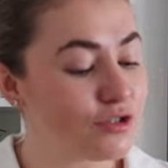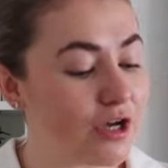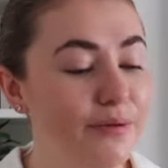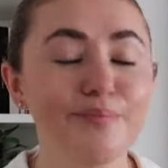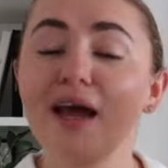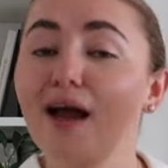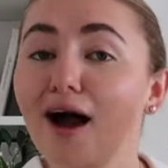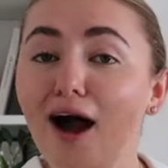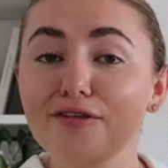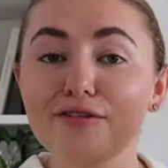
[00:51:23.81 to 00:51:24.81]
So
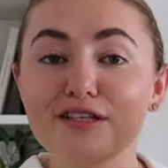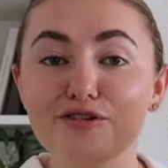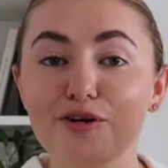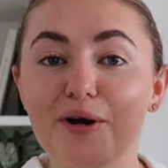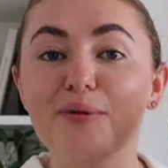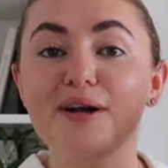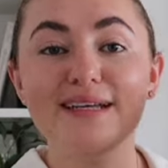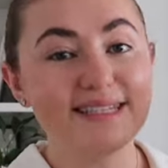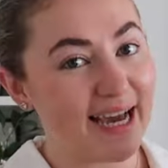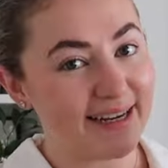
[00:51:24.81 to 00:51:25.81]
I thought these were a great one
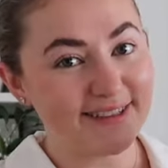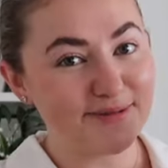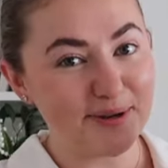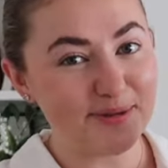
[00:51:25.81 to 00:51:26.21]
to add into my